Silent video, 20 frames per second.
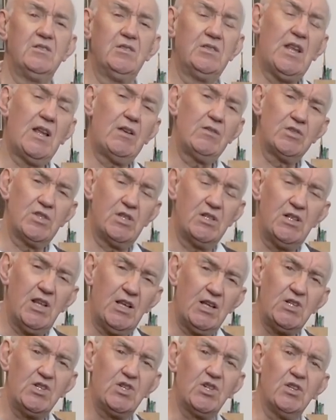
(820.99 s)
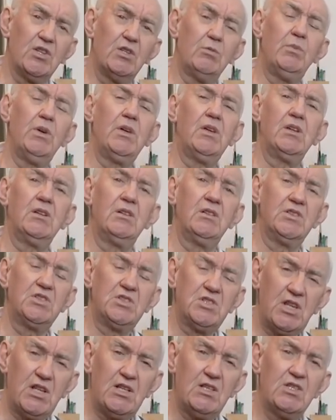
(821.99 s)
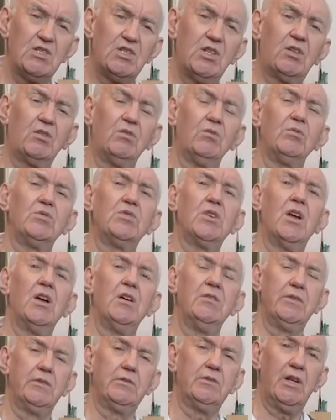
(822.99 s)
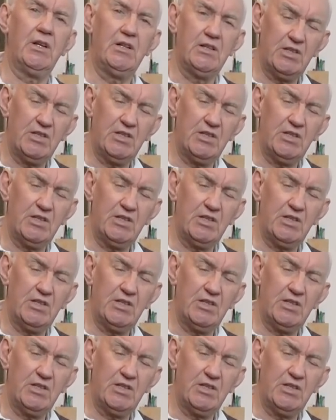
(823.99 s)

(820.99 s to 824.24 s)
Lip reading: down to nature that we can send signals over great